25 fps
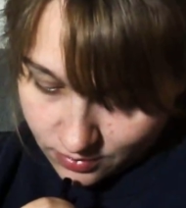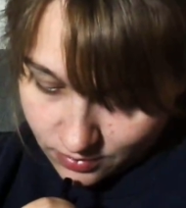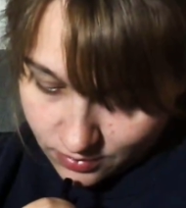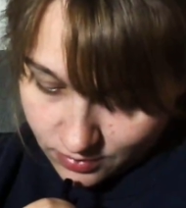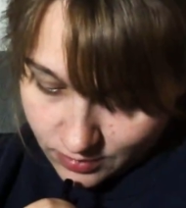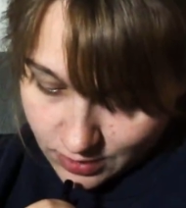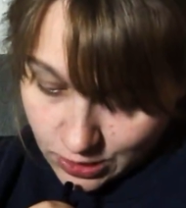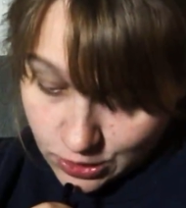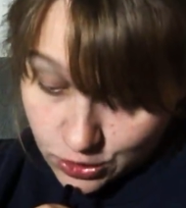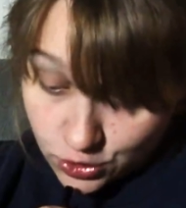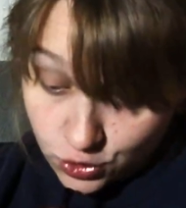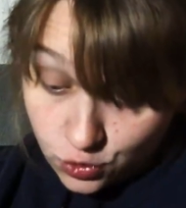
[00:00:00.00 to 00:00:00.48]

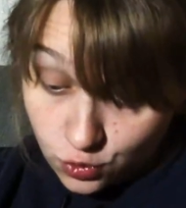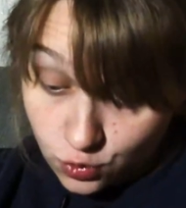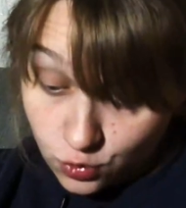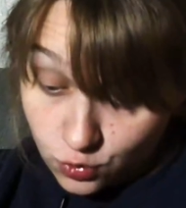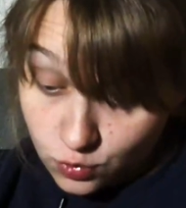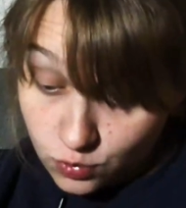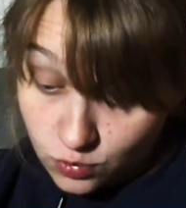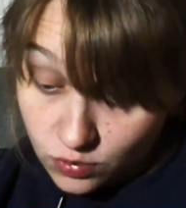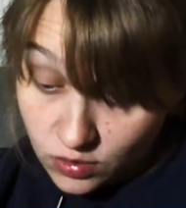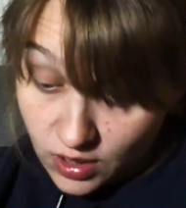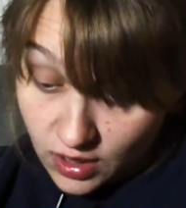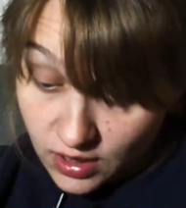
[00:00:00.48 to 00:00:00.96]

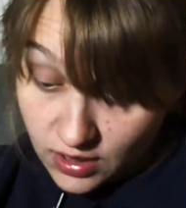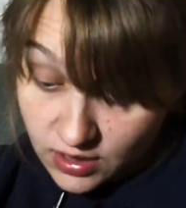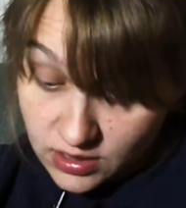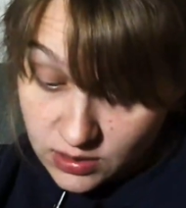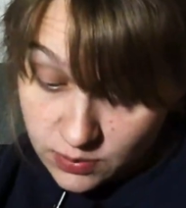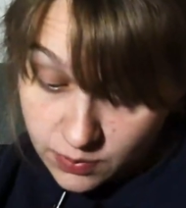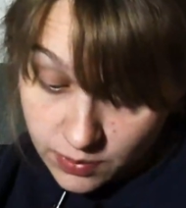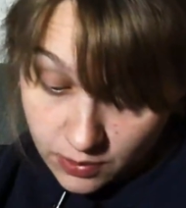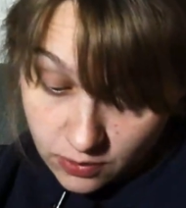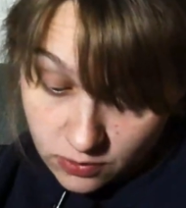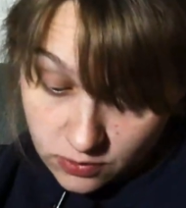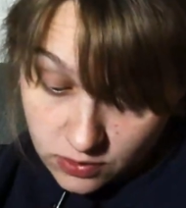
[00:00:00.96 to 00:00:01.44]
Strewn like
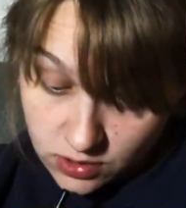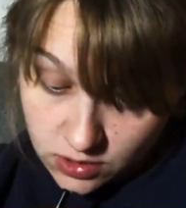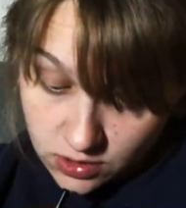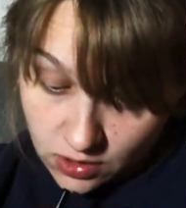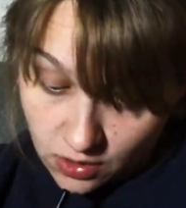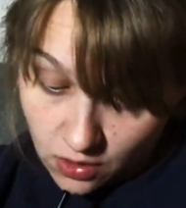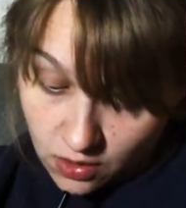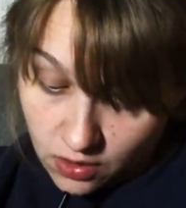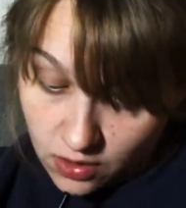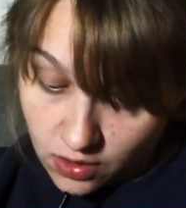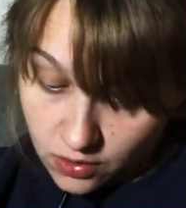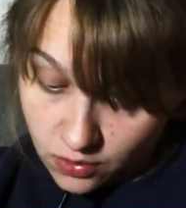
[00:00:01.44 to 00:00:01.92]
spilled
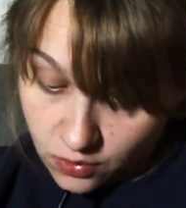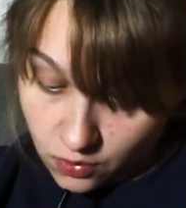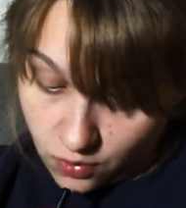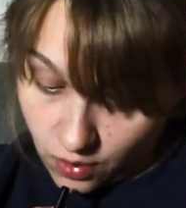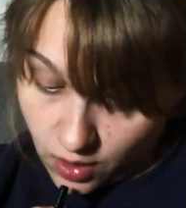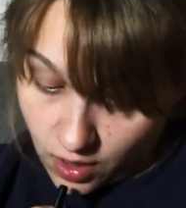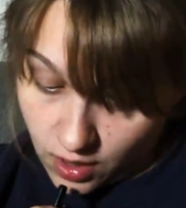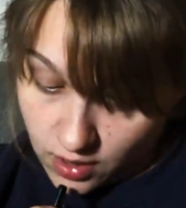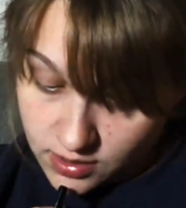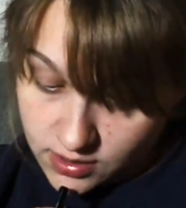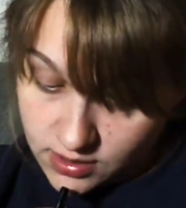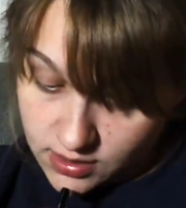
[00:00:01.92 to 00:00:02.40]
salt
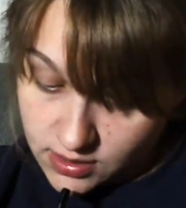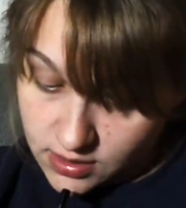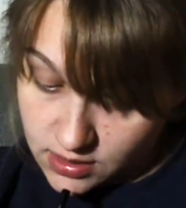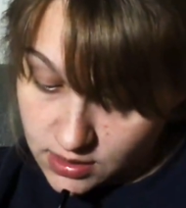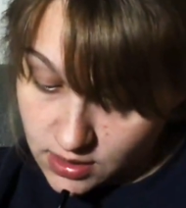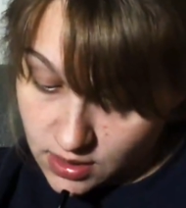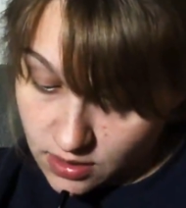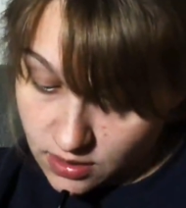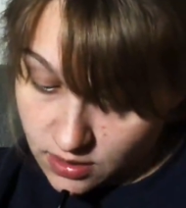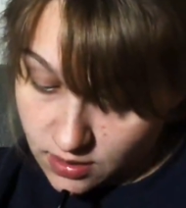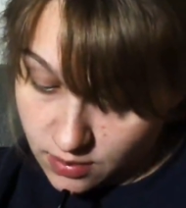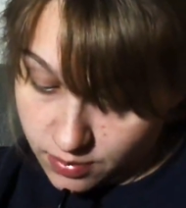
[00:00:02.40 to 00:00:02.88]
across
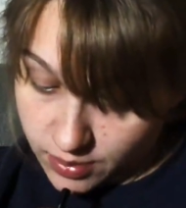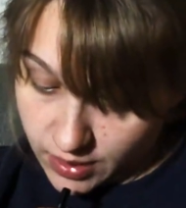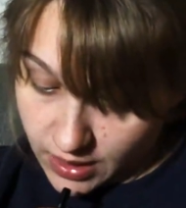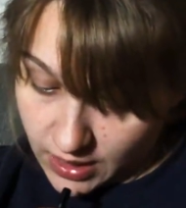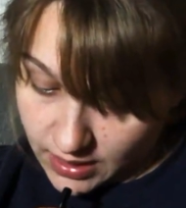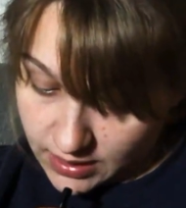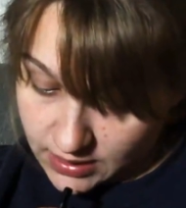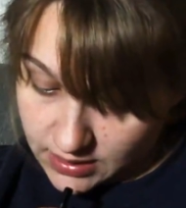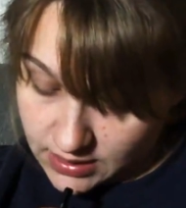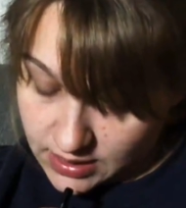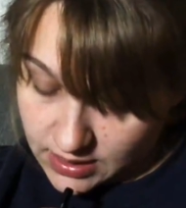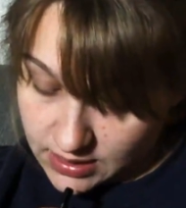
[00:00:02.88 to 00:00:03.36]
the
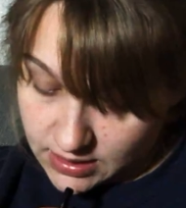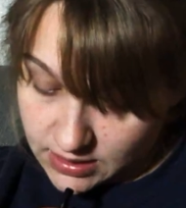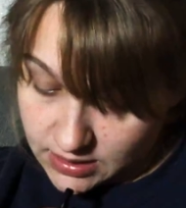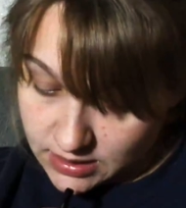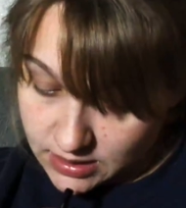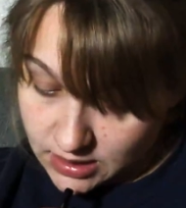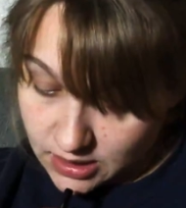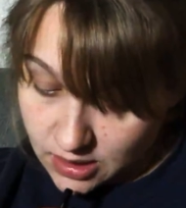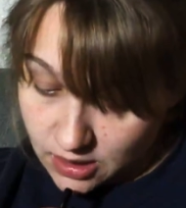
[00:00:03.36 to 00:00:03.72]
blackness.